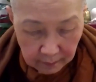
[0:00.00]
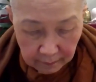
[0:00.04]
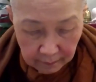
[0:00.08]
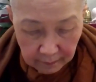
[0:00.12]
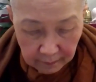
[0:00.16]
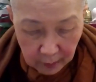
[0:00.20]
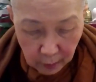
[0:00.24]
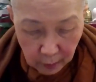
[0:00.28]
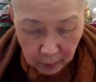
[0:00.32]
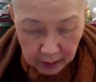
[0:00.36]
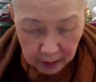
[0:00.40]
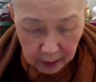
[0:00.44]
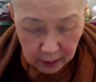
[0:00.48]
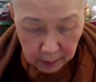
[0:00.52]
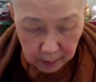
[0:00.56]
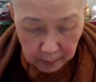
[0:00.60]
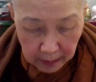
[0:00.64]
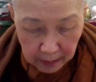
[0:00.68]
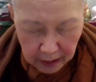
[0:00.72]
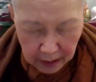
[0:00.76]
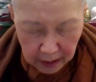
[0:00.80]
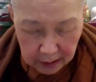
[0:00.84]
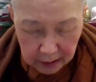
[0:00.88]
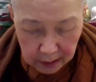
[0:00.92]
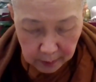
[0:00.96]
where a
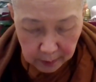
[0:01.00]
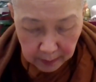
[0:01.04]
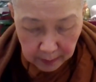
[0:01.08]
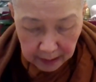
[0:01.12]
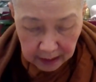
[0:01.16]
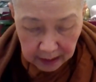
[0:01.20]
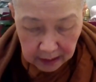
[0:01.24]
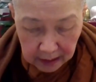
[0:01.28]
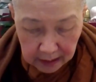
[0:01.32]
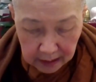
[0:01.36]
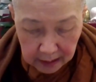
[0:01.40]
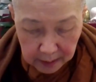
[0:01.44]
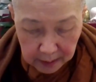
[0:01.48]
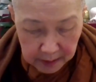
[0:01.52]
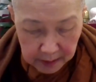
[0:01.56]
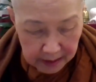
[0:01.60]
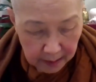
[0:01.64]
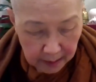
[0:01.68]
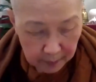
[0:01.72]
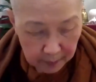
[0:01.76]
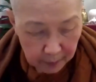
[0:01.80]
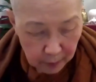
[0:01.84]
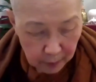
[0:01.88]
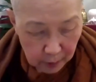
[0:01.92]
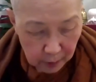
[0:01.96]
monk's mind lifts
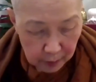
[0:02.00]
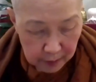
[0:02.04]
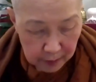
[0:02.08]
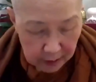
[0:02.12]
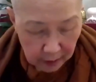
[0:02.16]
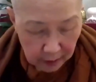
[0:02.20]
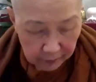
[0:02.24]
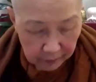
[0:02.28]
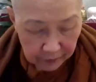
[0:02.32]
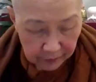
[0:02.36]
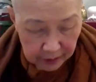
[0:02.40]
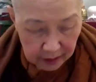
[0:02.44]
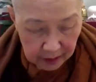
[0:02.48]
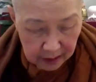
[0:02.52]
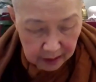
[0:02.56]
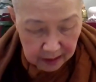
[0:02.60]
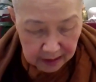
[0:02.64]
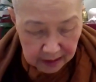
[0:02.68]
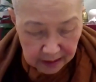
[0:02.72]
up, grows confident,